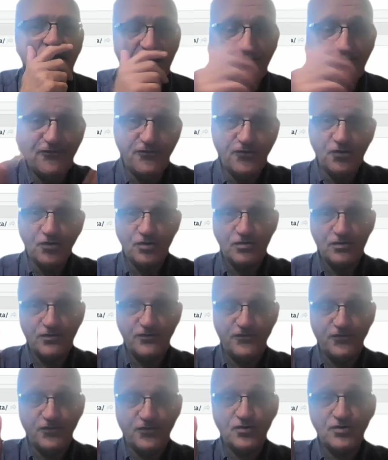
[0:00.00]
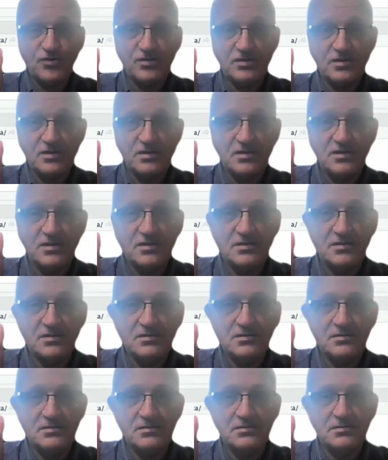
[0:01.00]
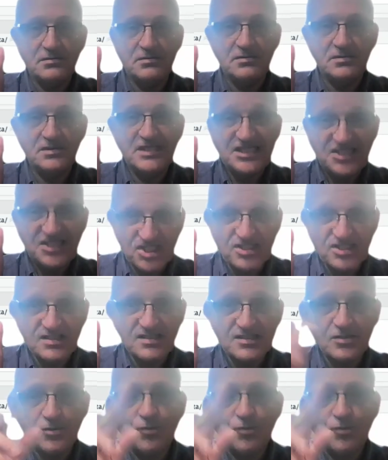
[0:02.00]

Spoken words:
four digits